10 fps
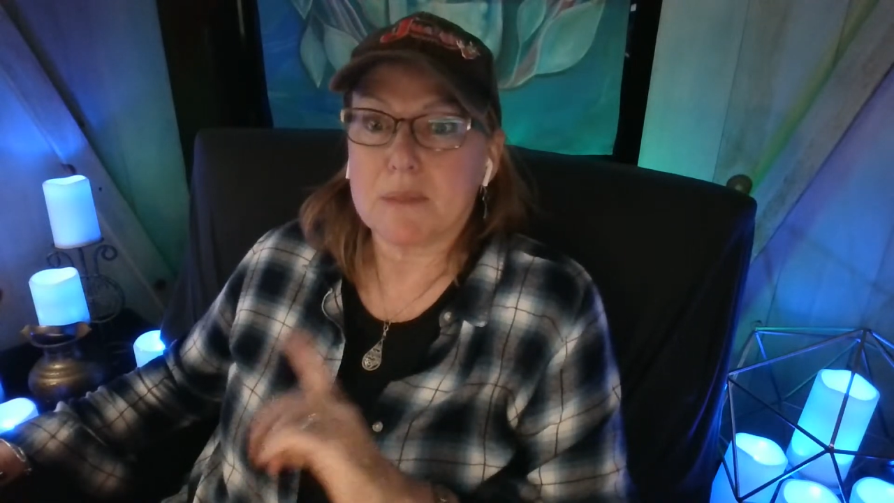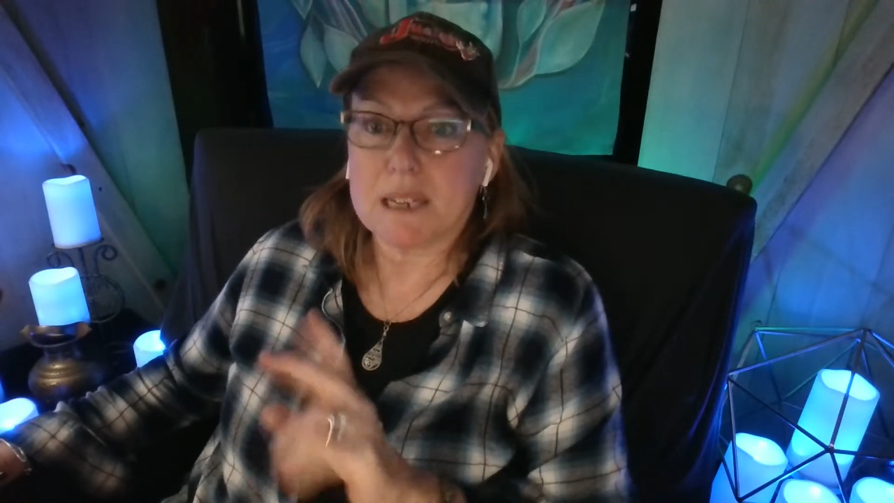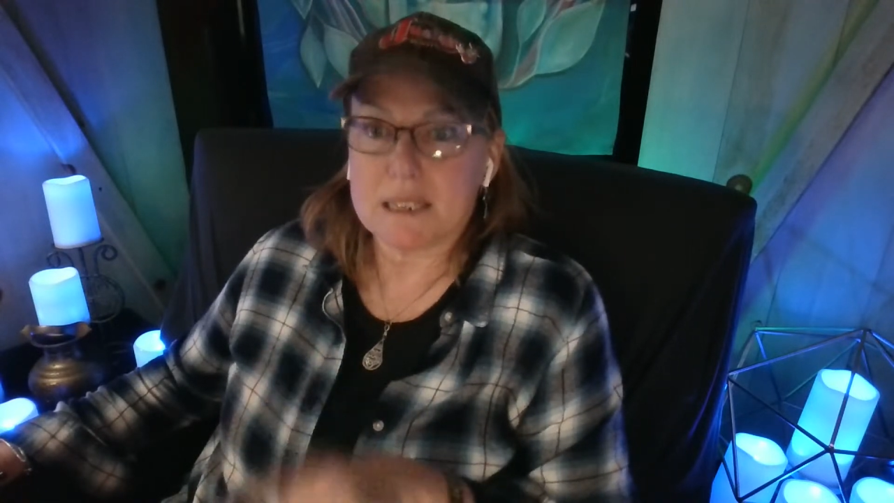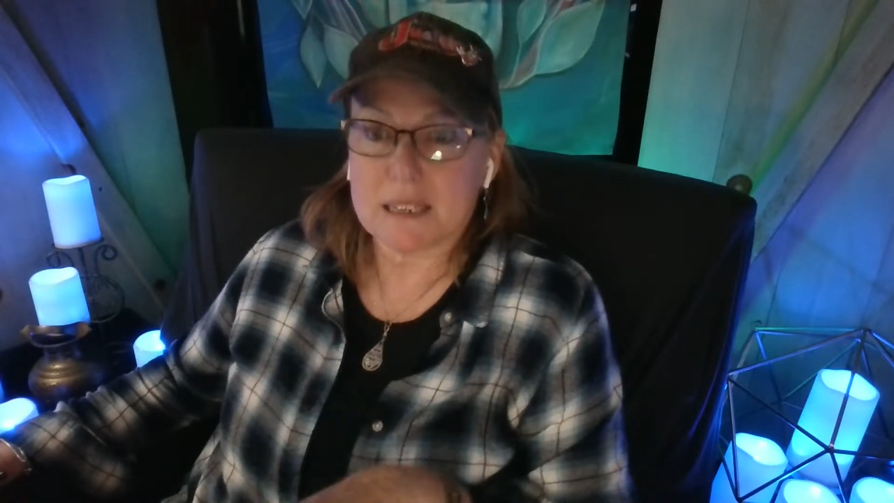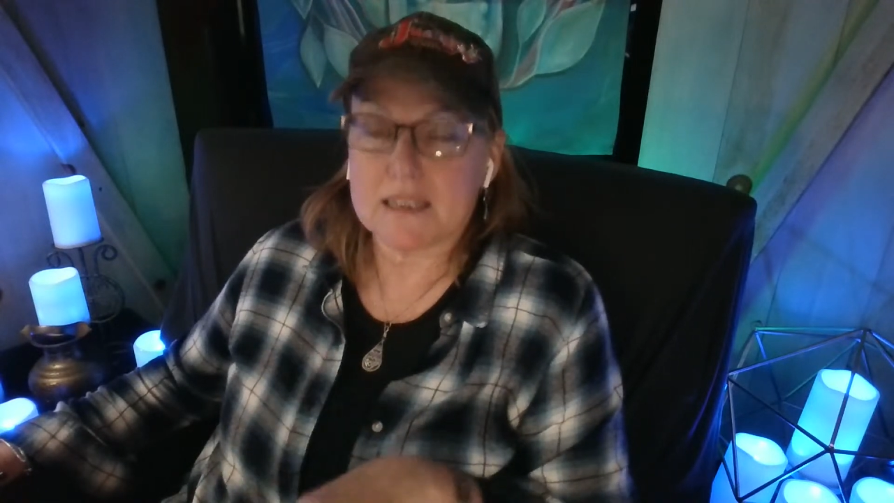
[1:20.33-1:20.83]

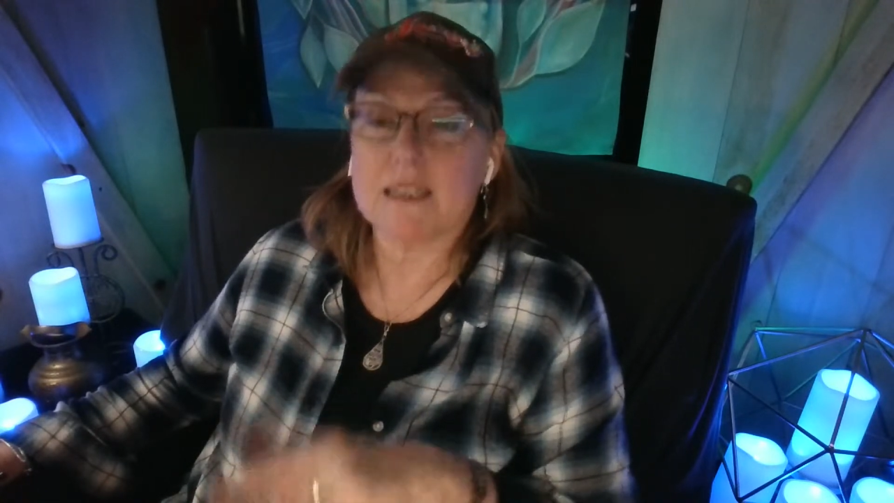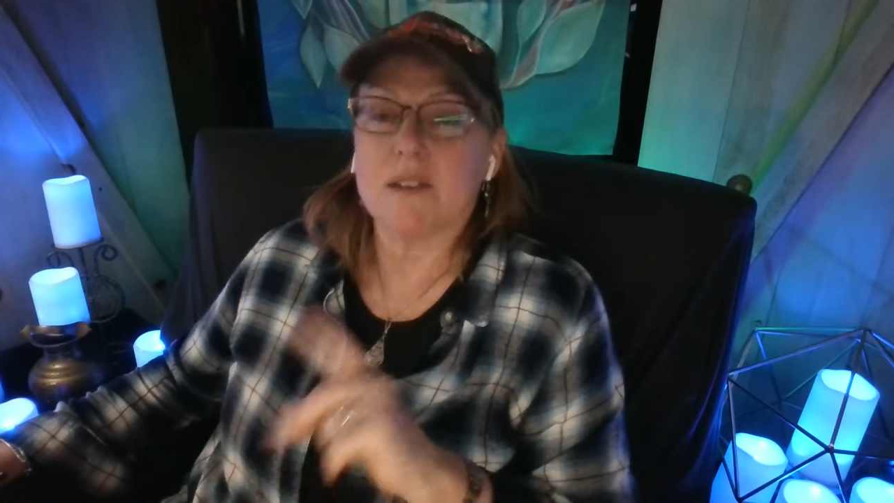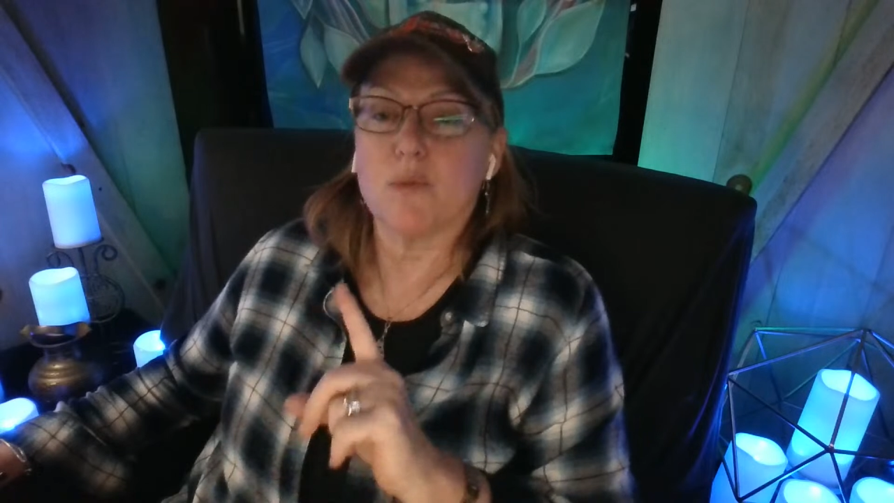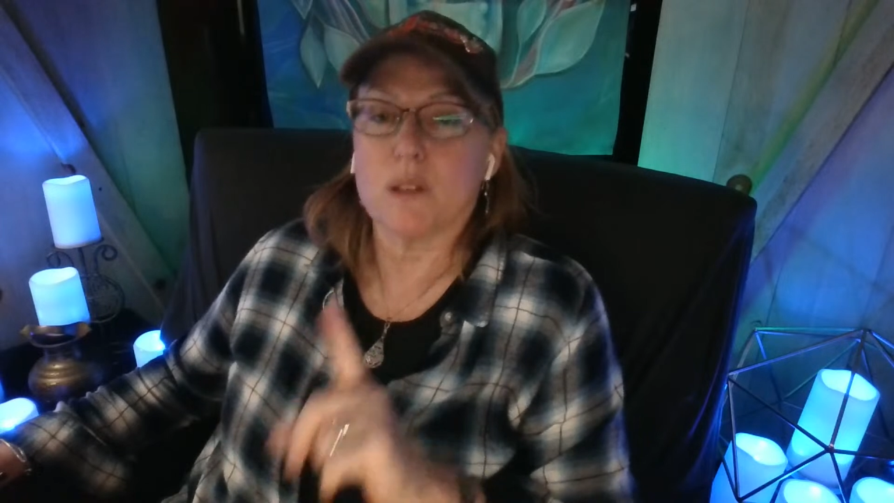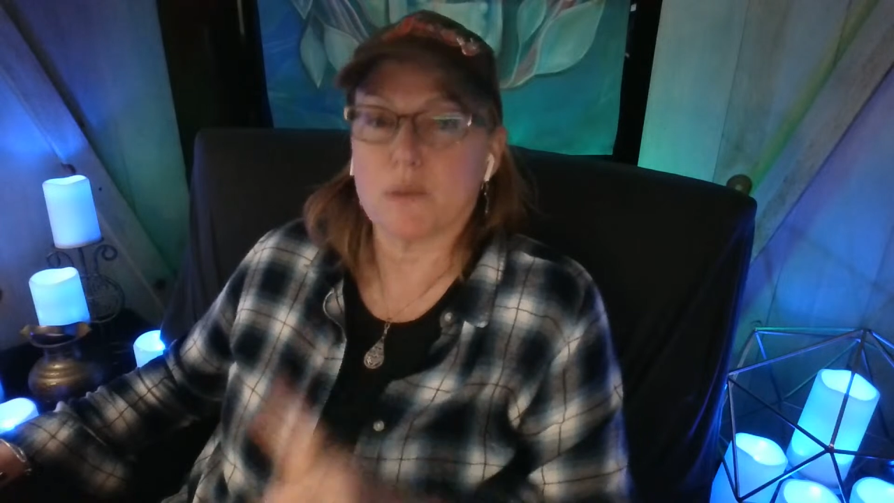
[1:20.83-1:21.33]

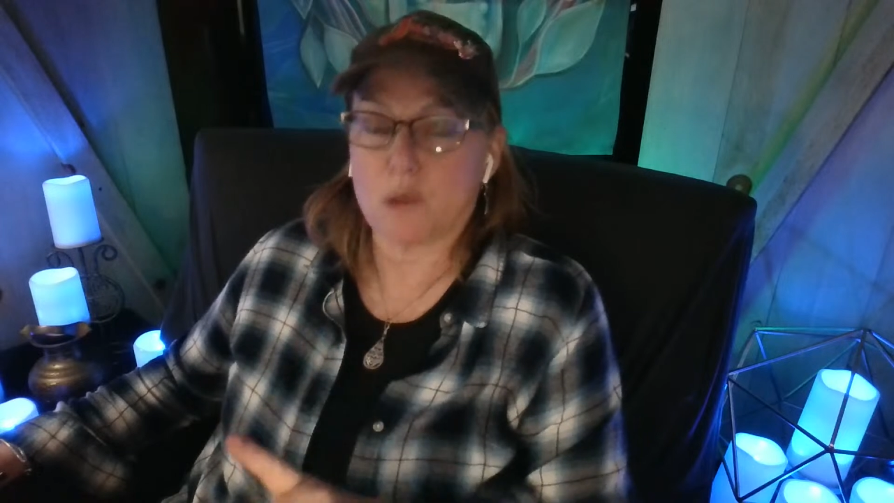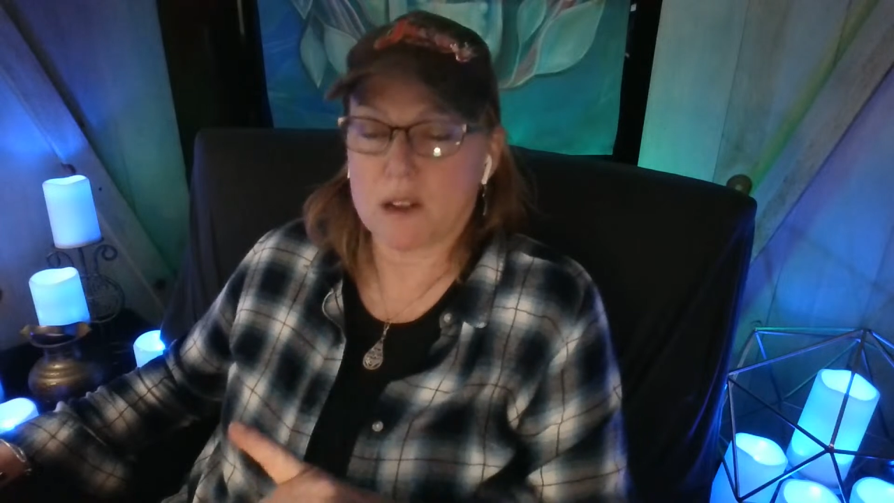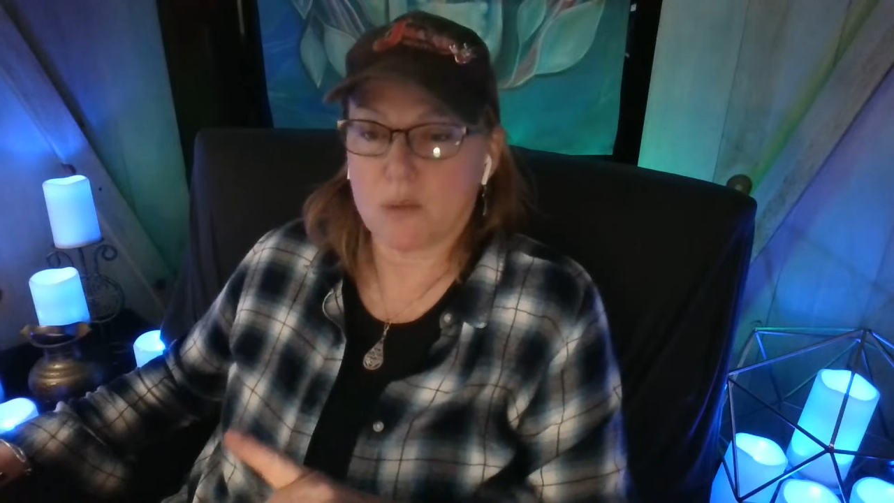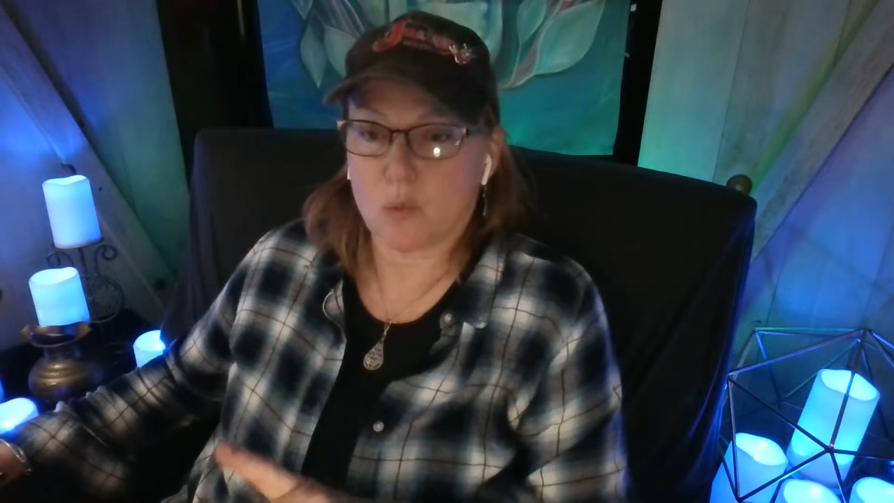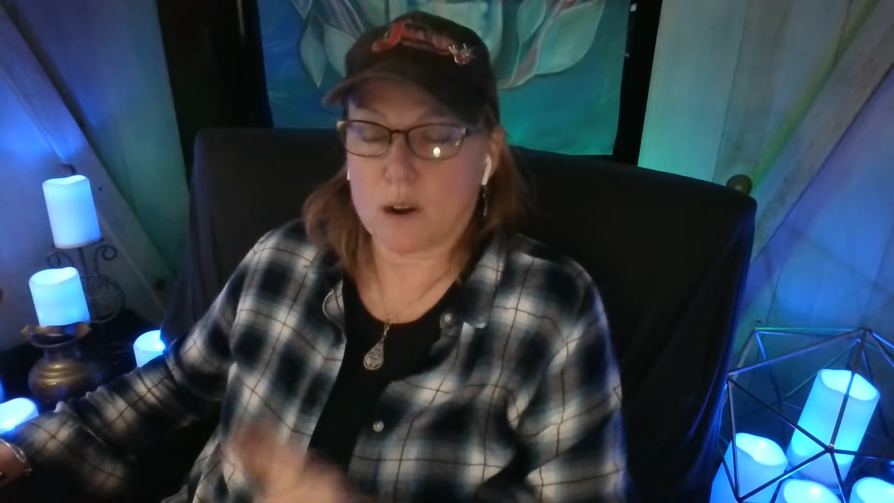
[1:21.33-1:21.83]
consistent with
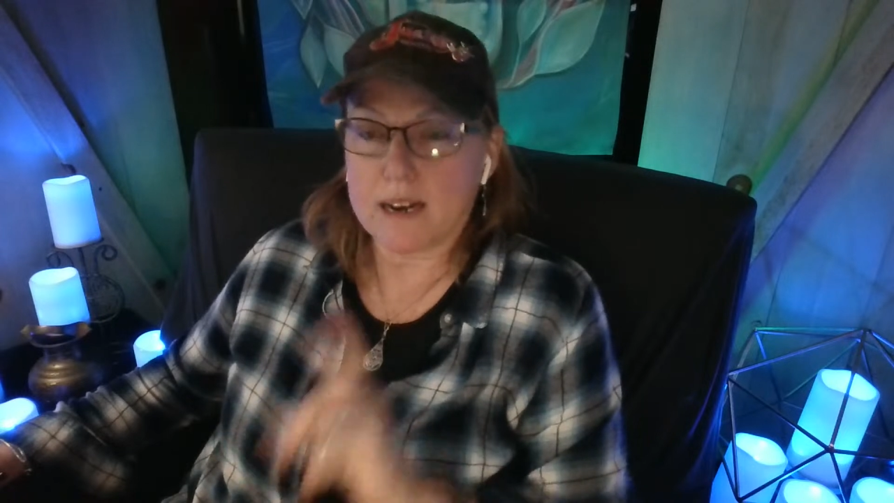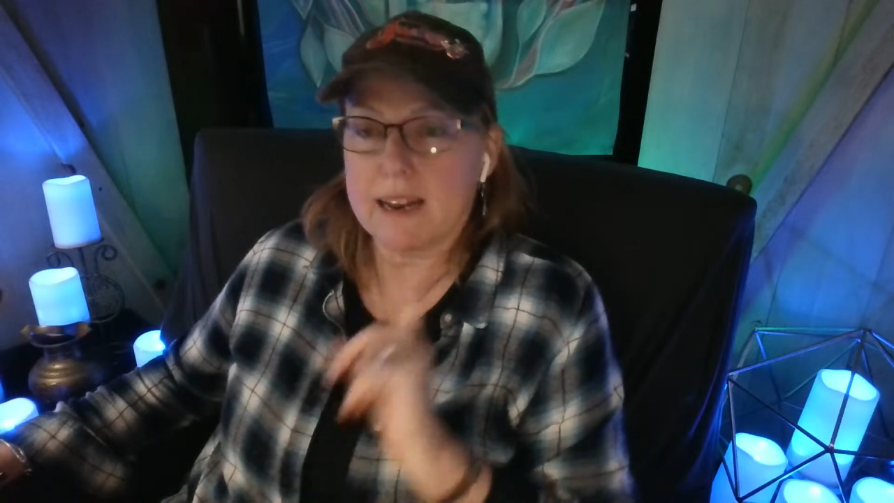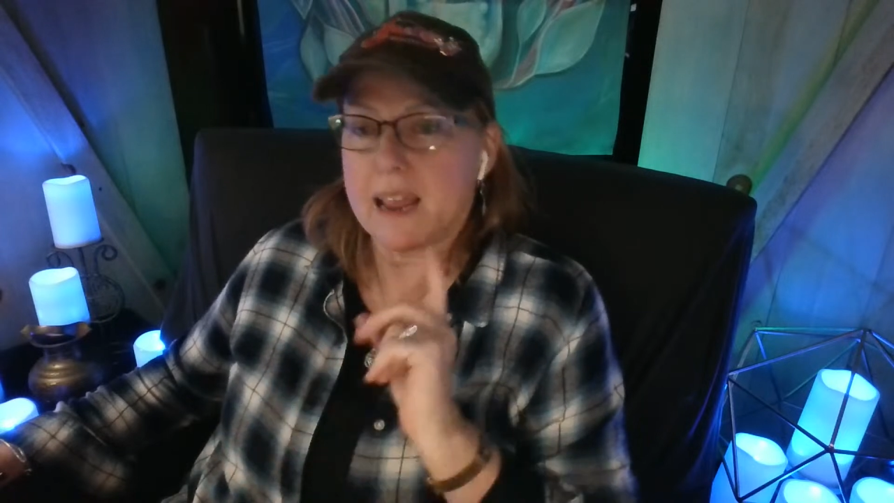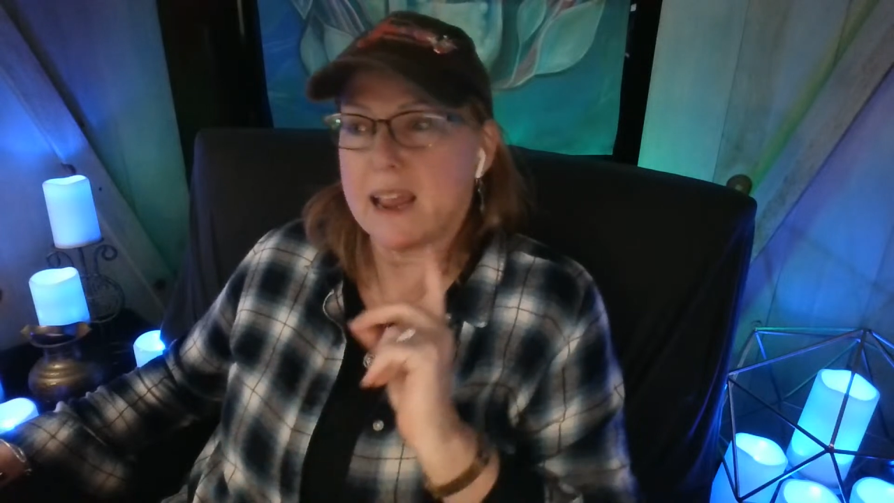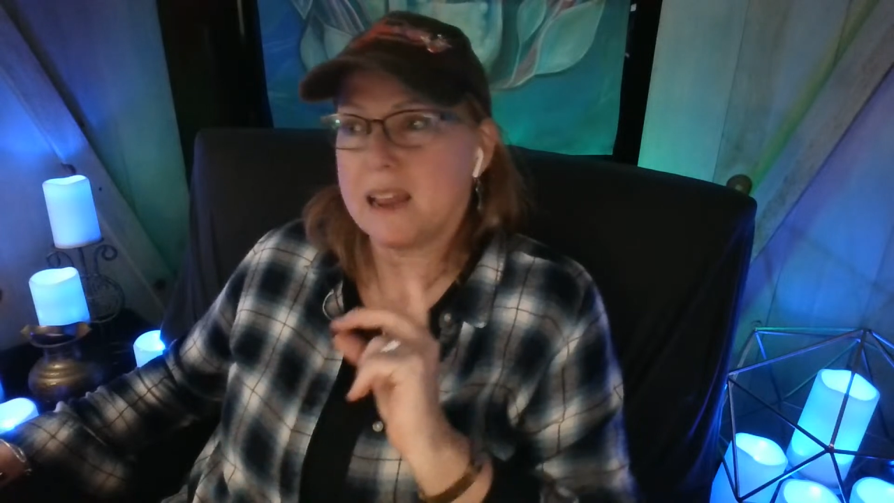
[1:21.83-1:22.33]
one a
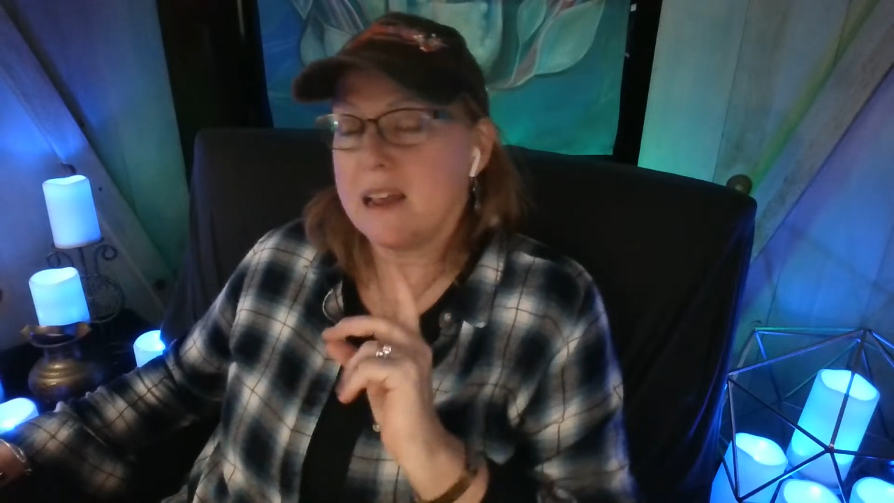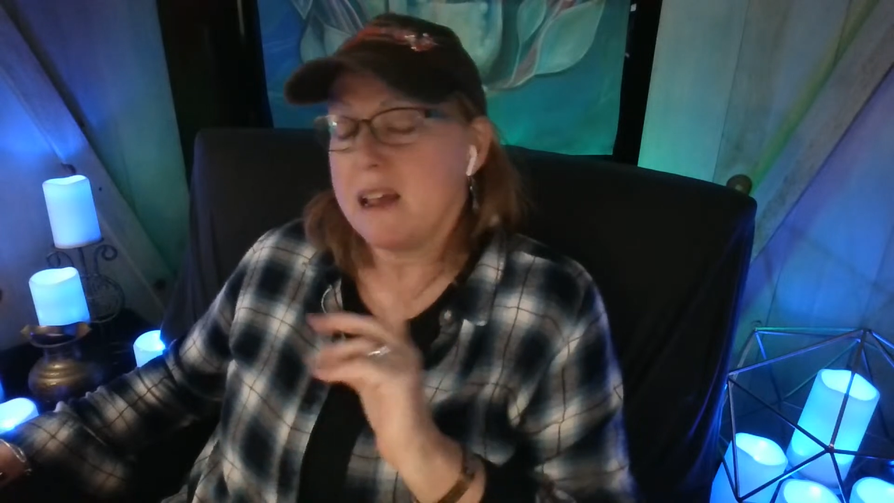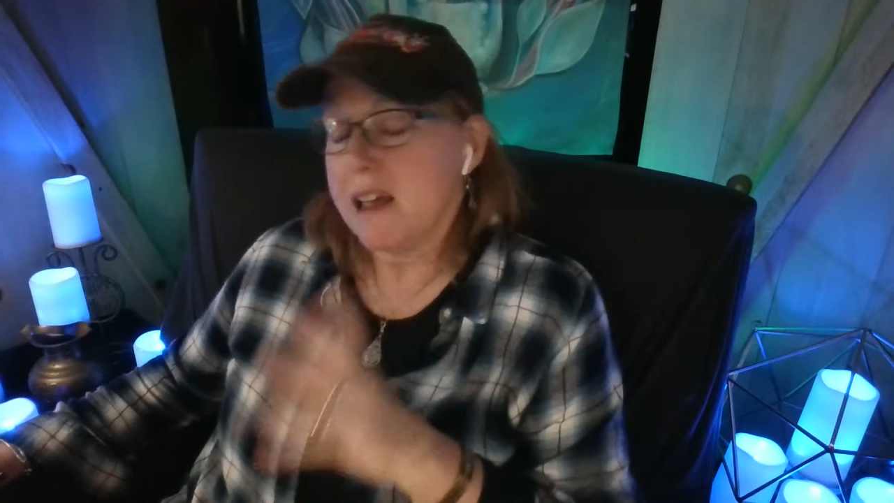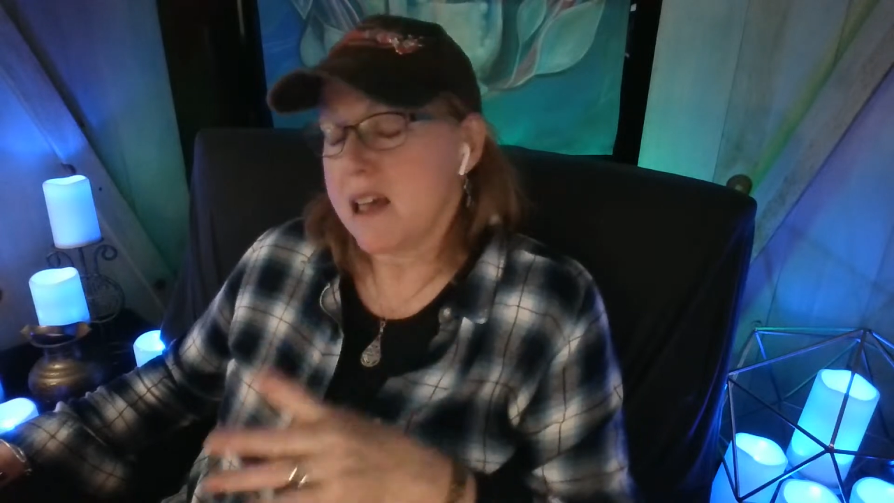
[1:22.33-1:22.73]
day.